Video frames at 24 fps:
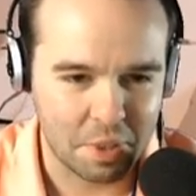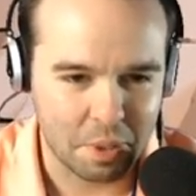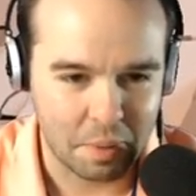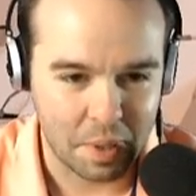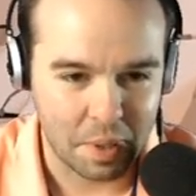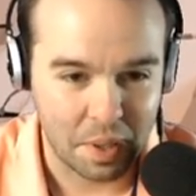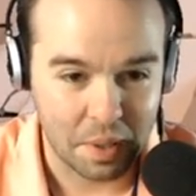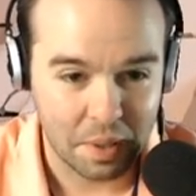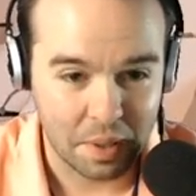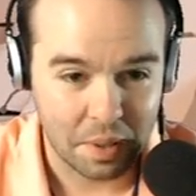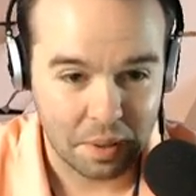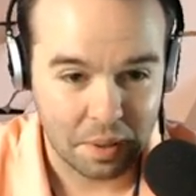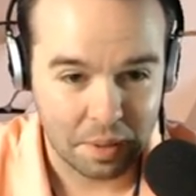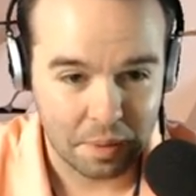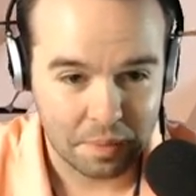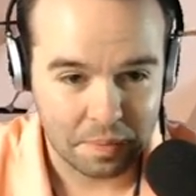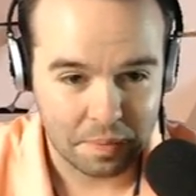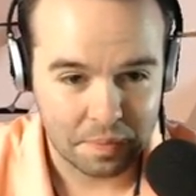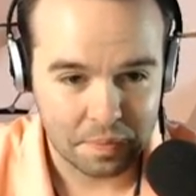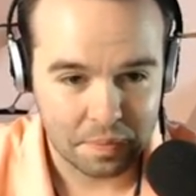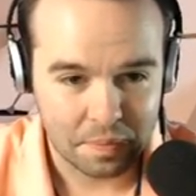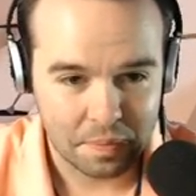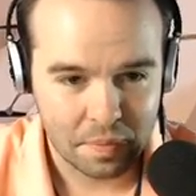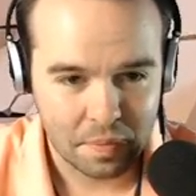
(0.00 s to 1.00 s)
weird. Excuse me.
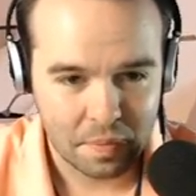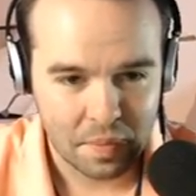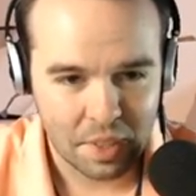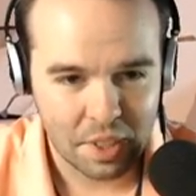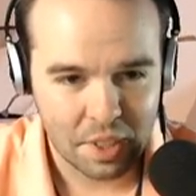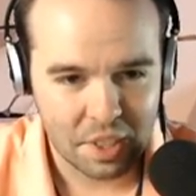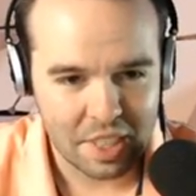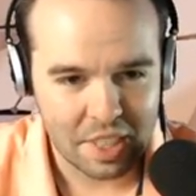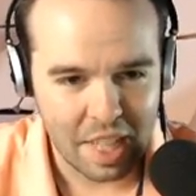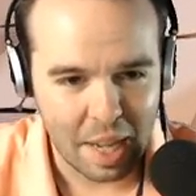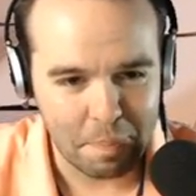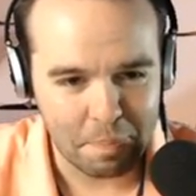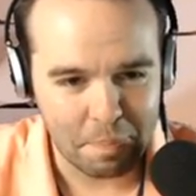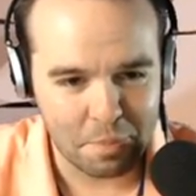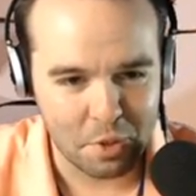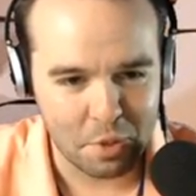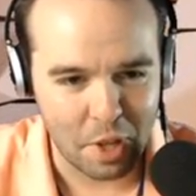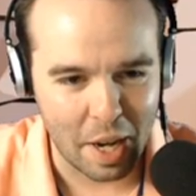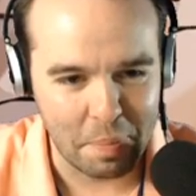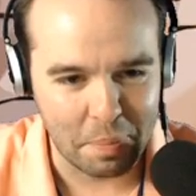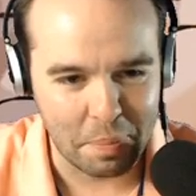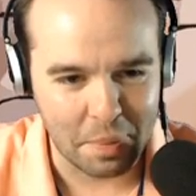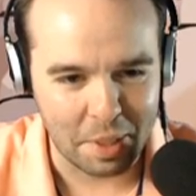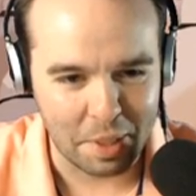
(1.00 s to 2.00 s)
You stop
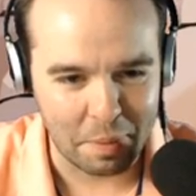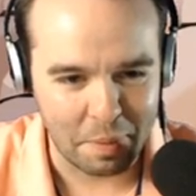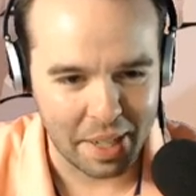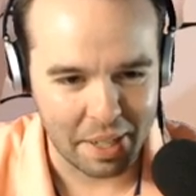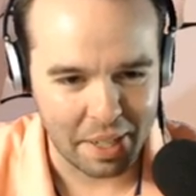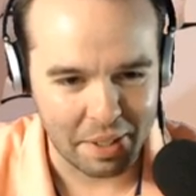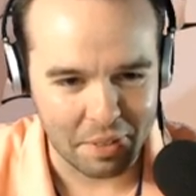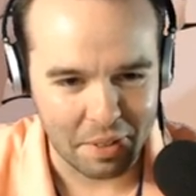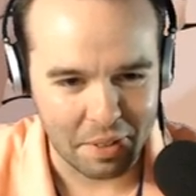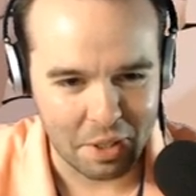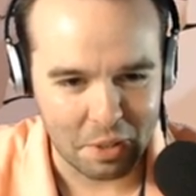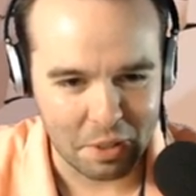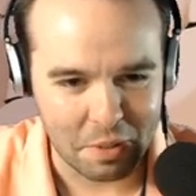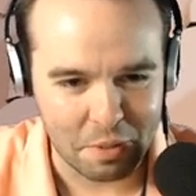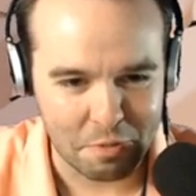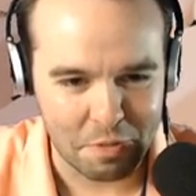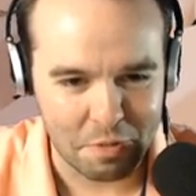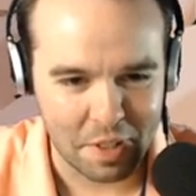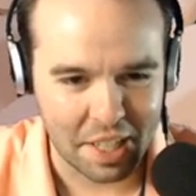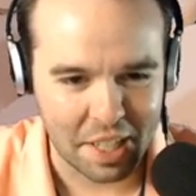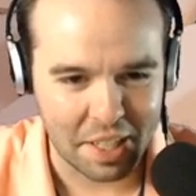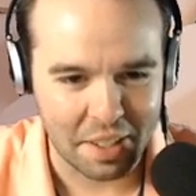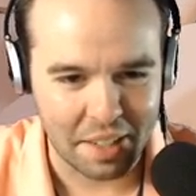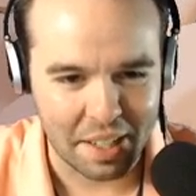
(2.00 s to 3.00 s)
trampling me. What are you, a
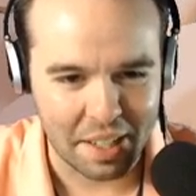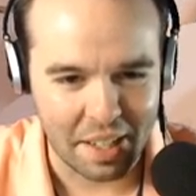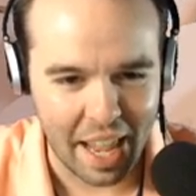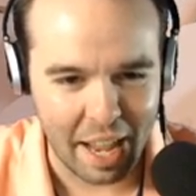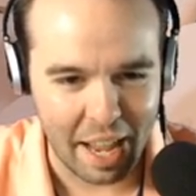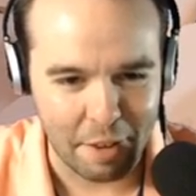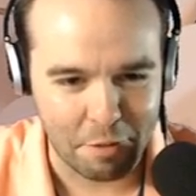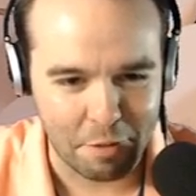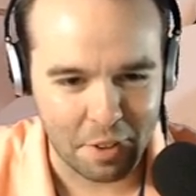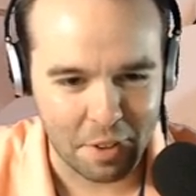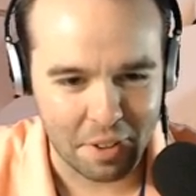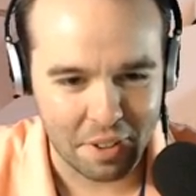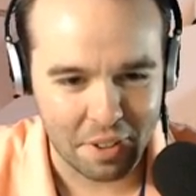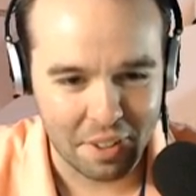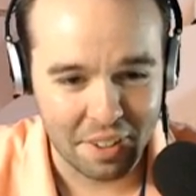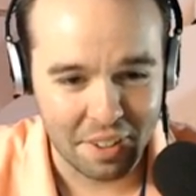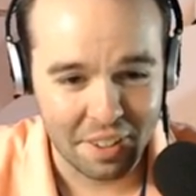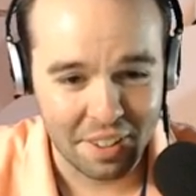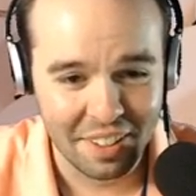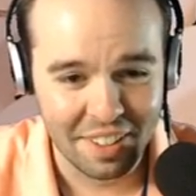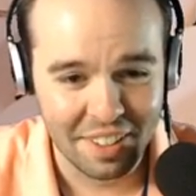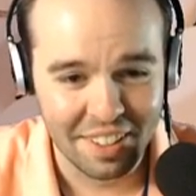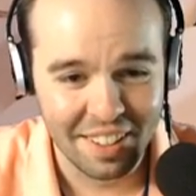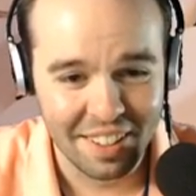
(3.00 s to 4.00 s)
freaking heifer?
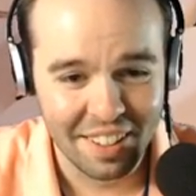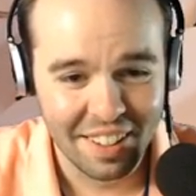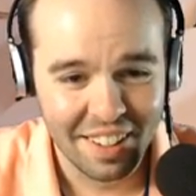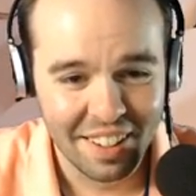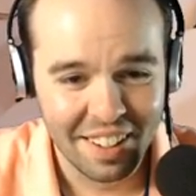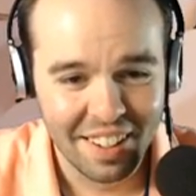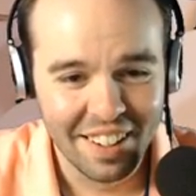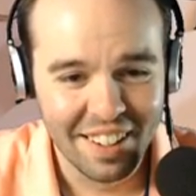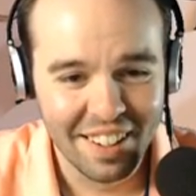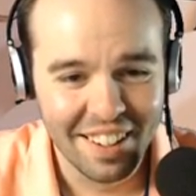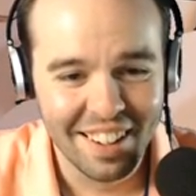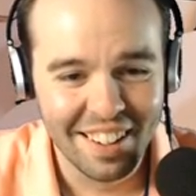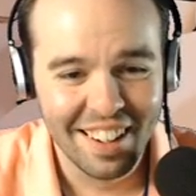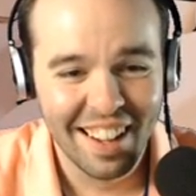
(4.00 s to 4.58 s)
Oh wait, hold on